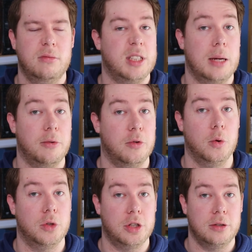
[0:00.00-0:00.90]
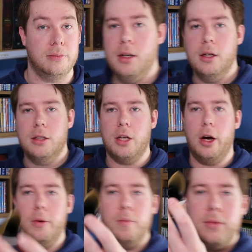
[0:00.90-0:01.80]
Saberforge.
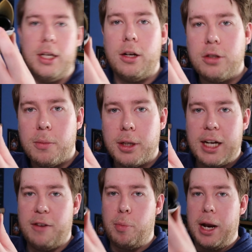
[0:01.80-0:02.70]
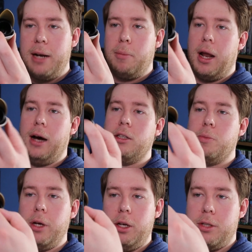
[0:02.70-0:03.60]
So they don't so much have blade plugs,
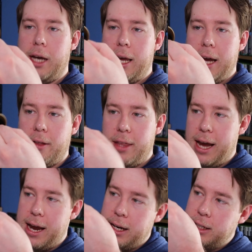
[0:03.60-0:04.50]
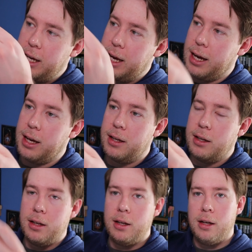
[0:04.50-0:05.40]
but you take out the end here,
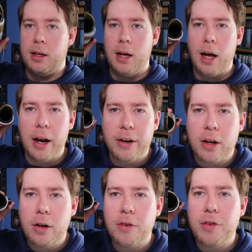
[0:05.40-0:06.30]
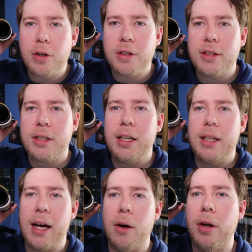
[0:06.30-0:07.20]
and I don't know if you can see
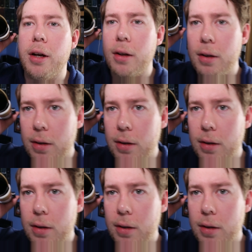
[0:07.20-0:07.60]
down it.